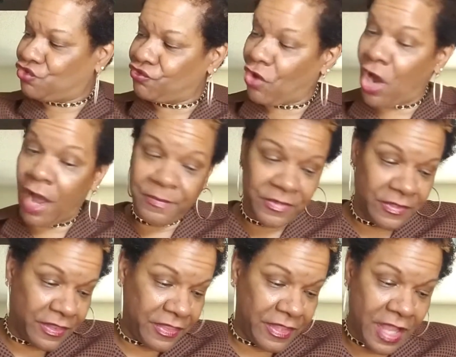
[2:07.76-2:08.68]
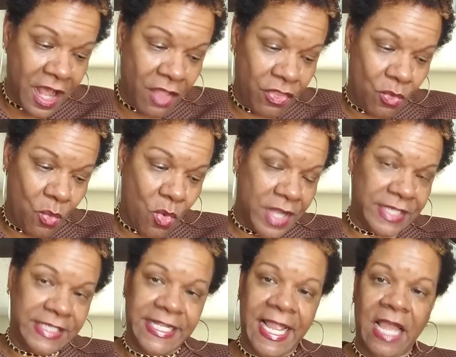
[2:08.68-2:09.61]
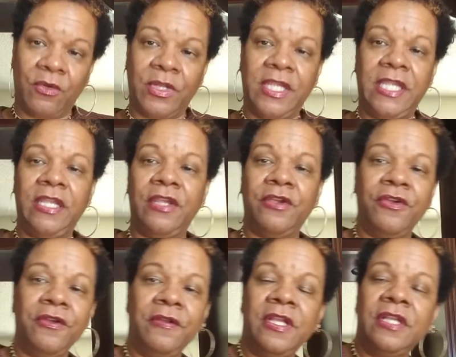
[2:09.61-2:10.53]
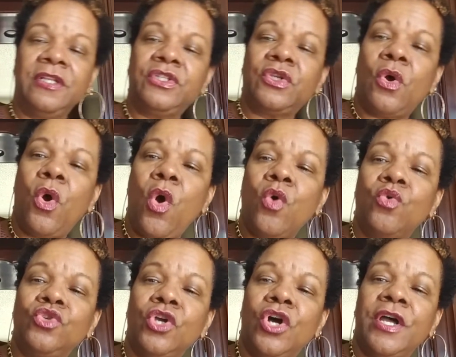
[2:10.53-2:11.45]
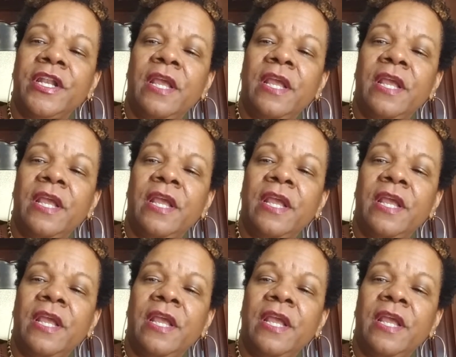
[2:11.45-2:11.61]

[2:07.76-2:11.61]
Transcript: dropped the other one down here. So hold on,